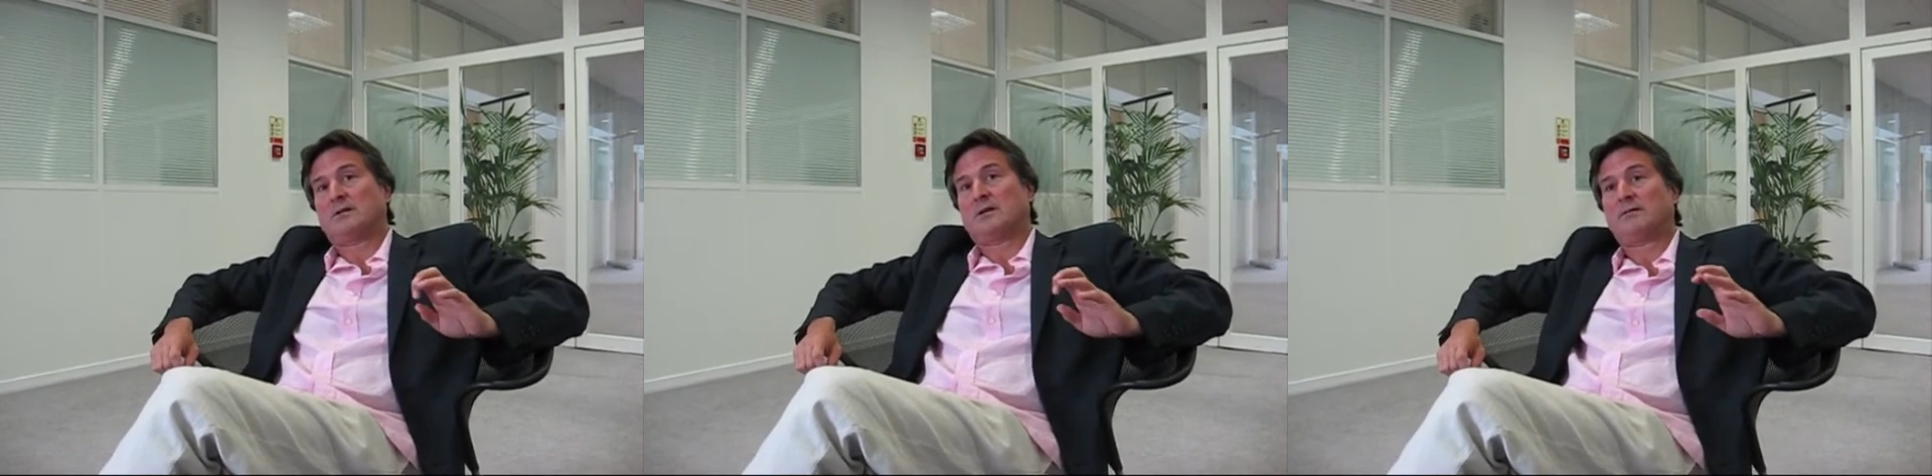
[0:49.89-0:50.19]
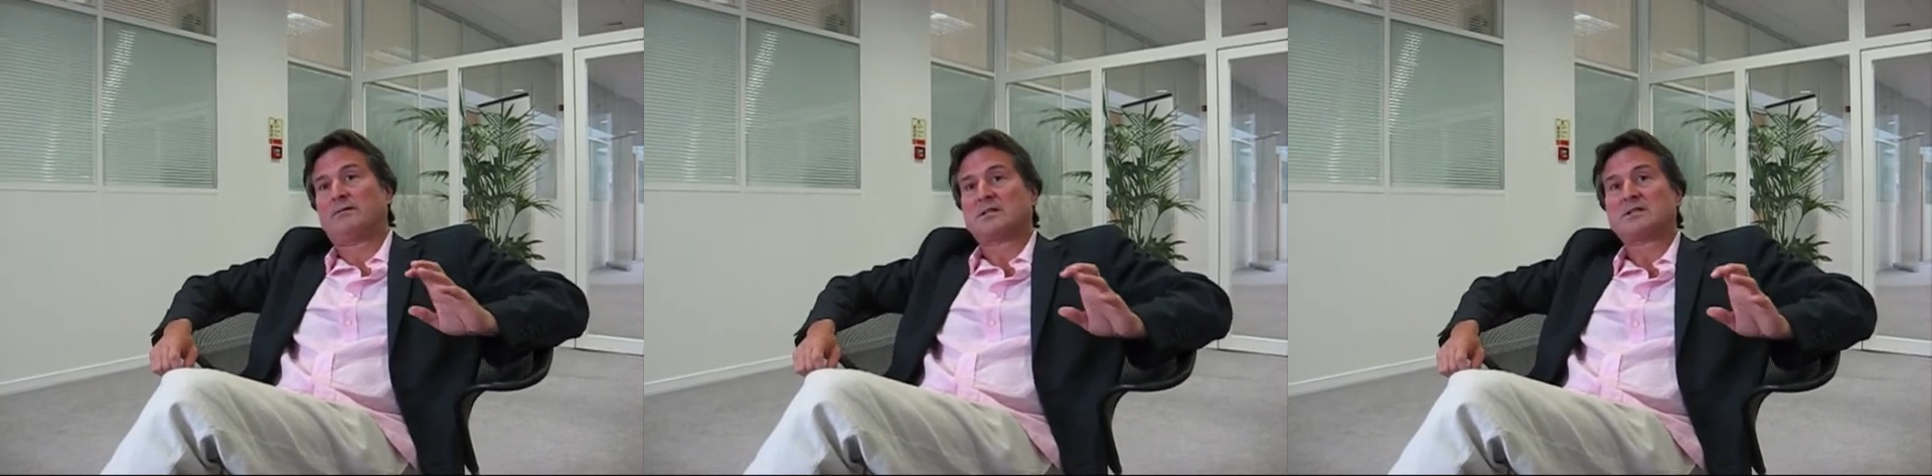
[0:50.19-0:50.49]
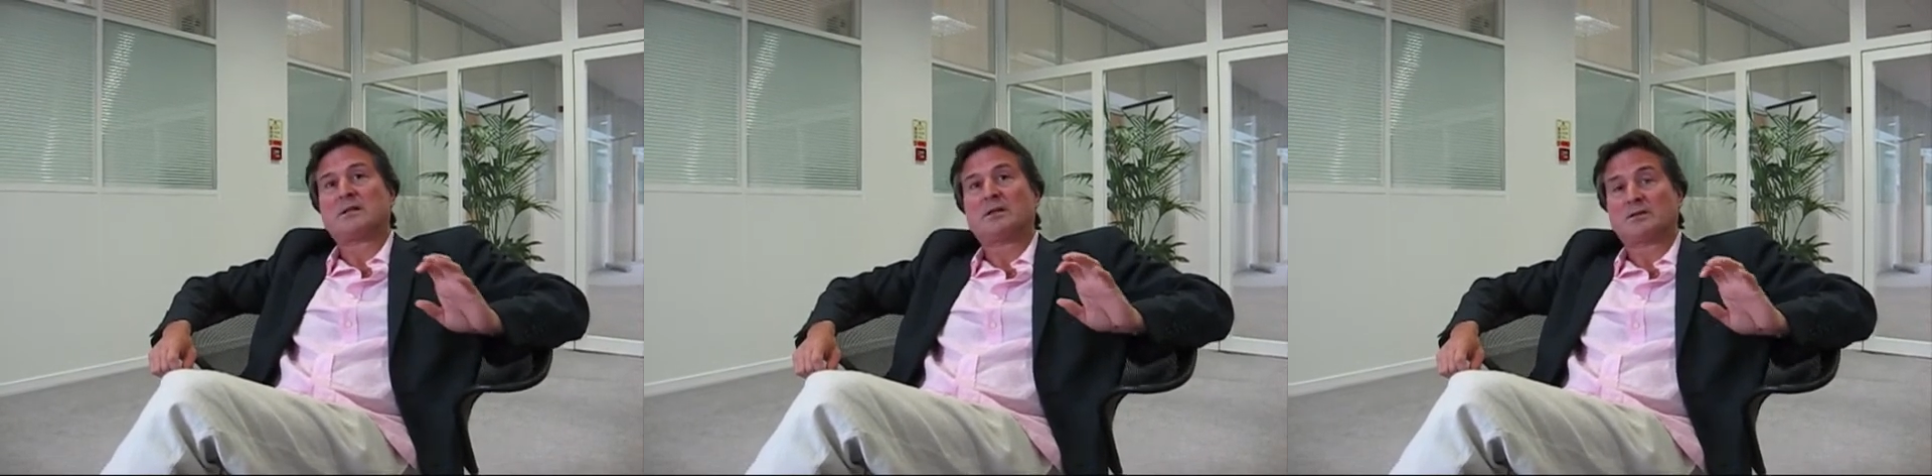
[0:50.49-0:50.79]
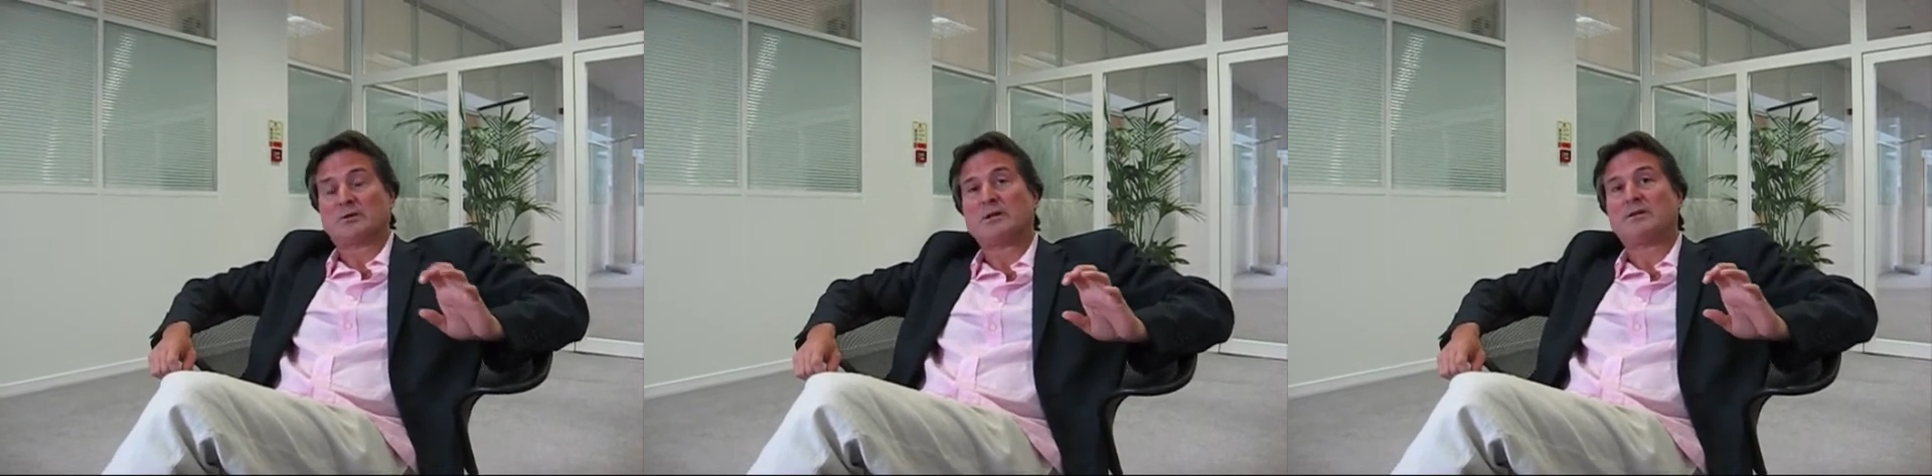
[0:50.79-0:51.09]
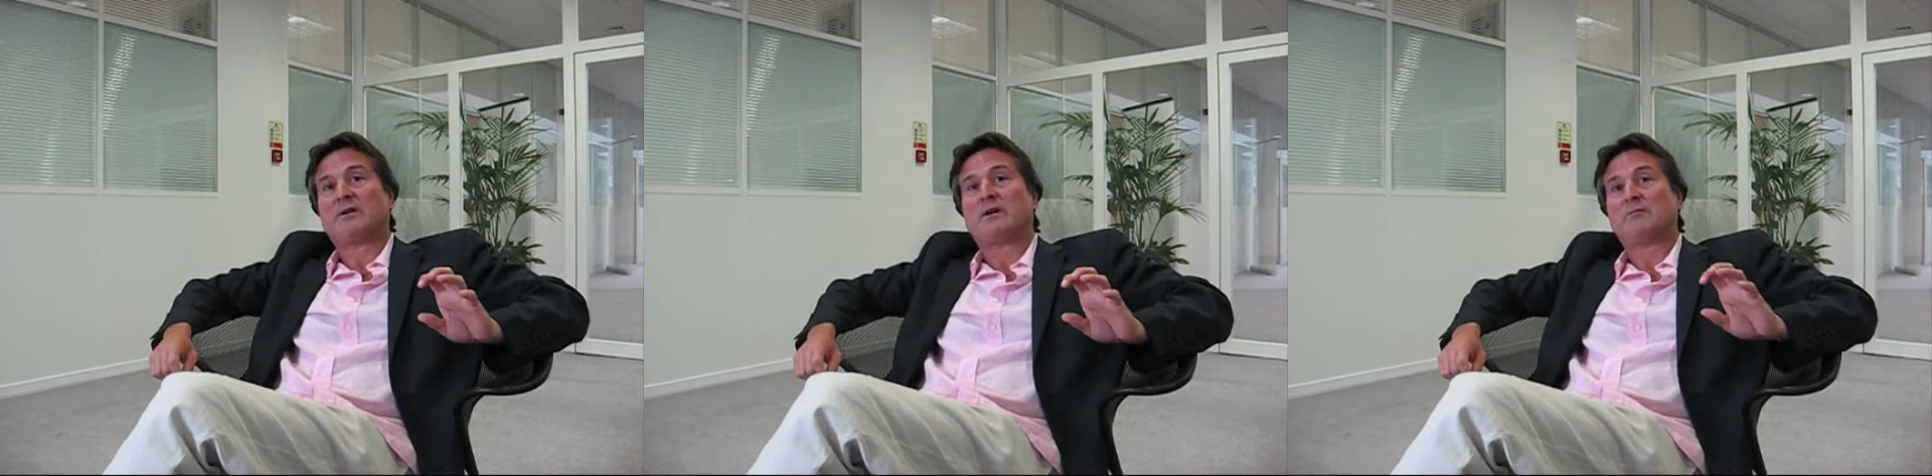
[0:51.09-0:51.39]
that if it's
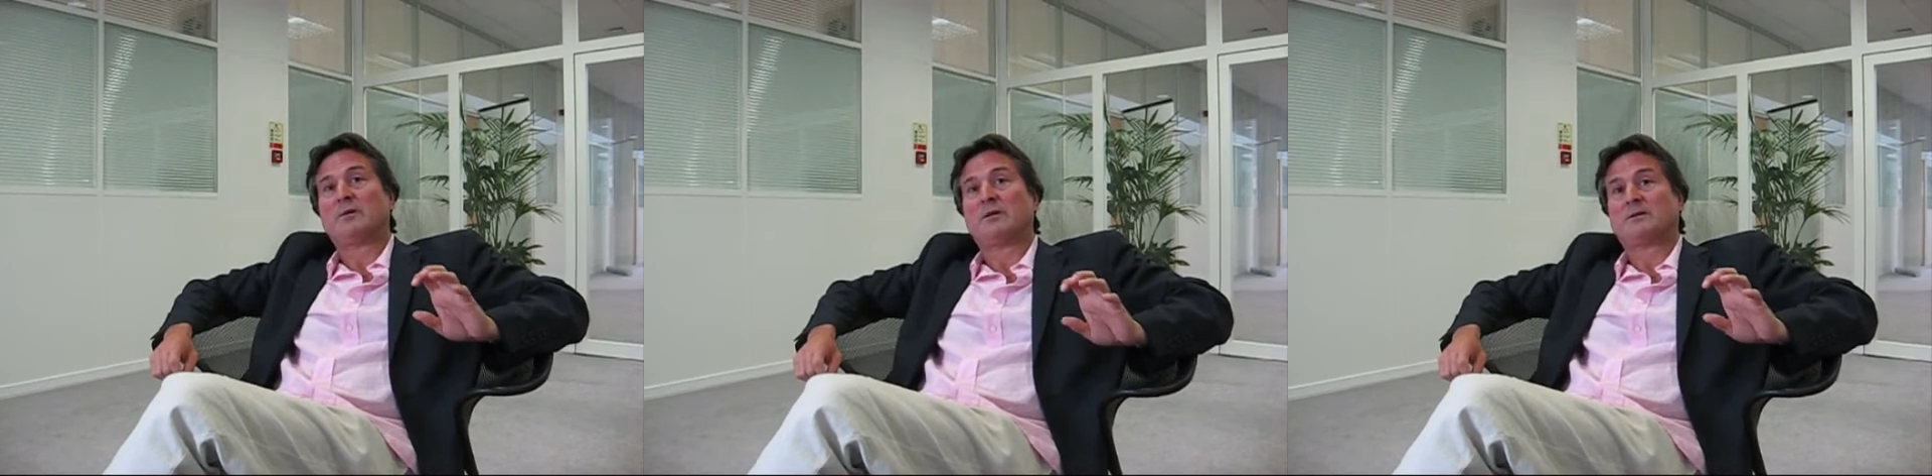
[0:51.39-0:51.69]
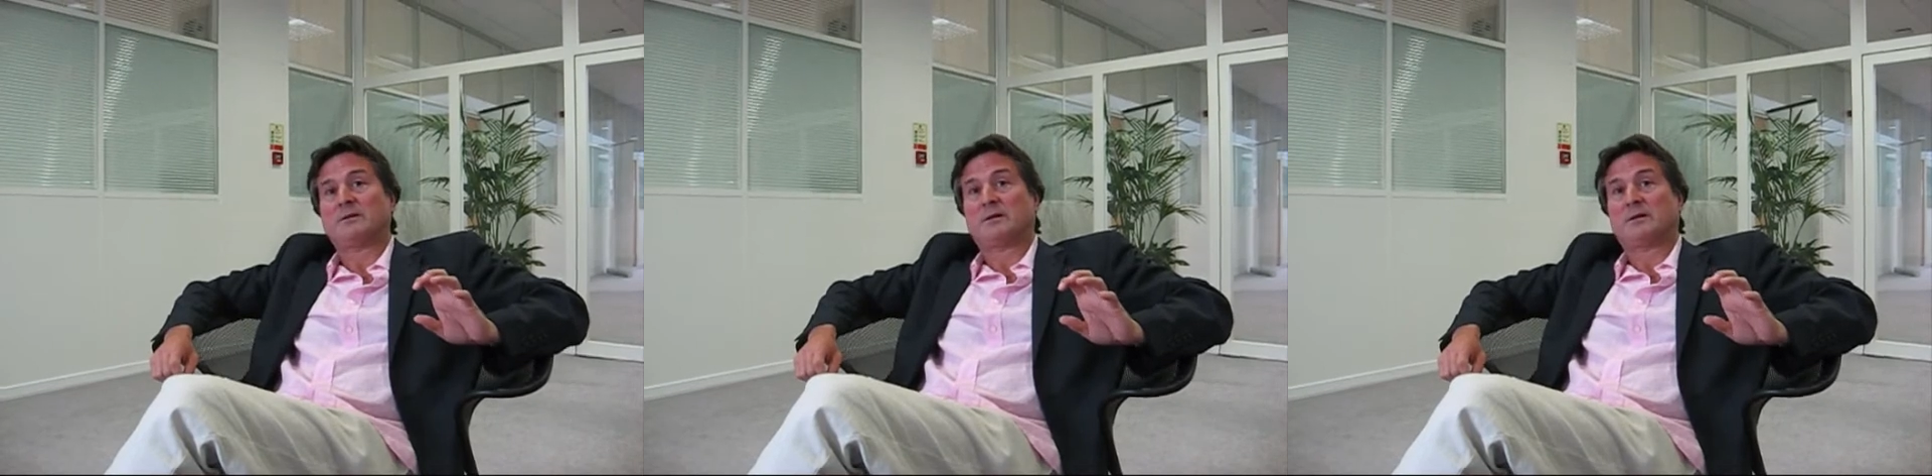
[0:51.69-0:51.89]
25 million